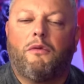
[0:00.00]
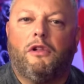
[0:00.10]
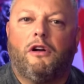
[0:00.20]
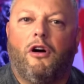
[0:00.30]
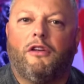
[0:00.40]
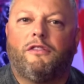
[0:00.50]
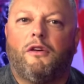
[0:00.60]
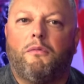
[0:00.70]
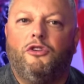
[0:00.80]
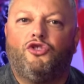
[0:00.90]
will cause
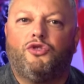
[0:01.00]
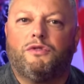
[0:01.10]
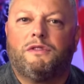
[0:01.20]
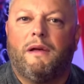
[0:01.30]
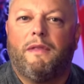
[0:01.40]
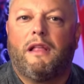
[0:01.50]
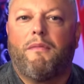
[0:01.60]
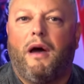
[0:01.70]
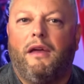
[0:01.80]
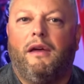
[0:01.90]
some issues that
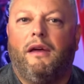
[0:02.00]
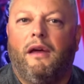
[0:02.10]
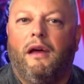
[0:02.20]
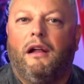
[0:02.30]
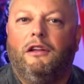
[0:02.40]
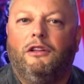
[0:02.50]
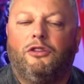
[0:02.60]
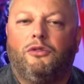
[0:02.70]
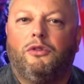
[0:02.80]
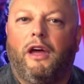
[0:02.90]
might lead
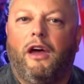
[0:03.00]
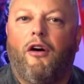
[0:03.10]
to the